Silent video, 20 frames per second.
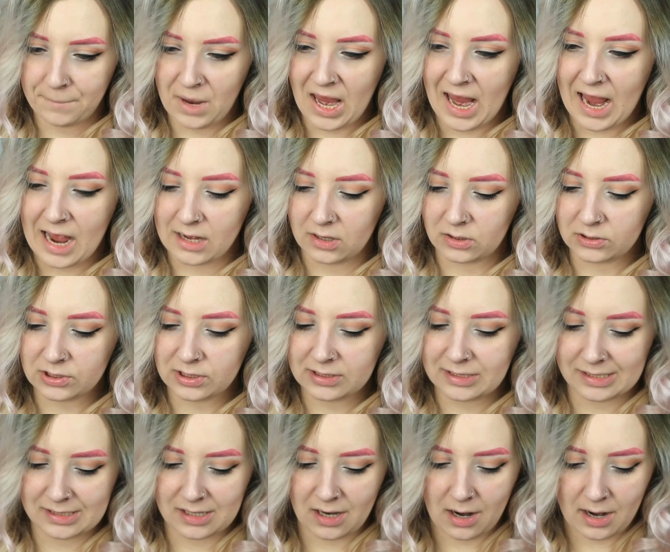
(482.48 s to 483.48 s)
But yeah, it also
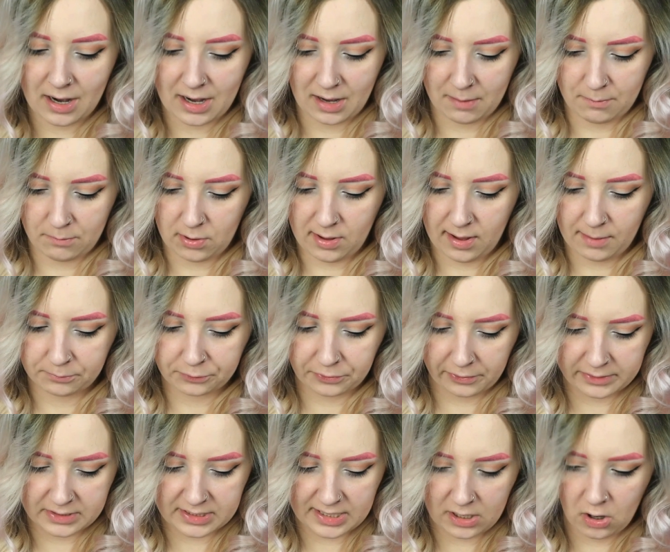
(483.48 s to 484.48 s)
says high in plant
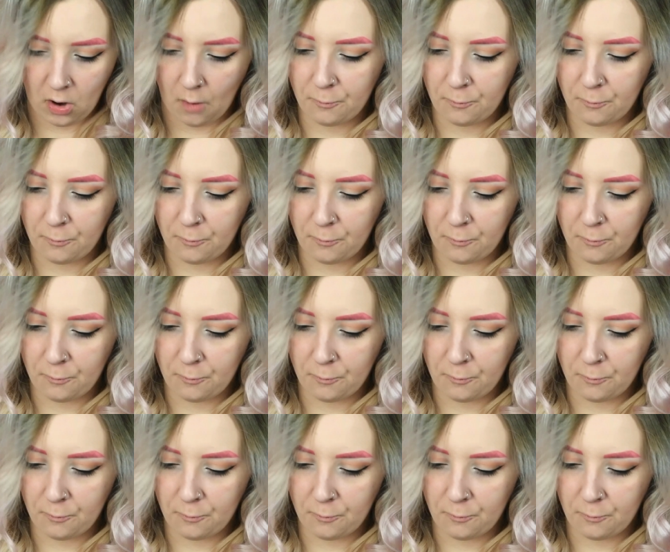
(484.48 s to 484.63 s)
protein.